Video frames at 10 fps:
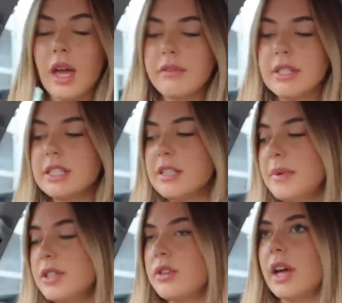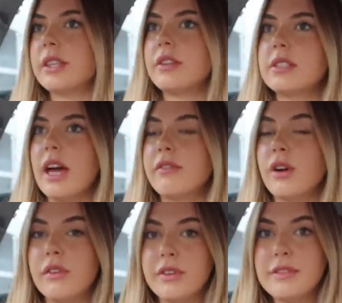I've recently been trying not to have
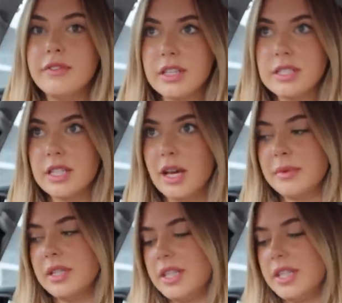coffee first thing up in the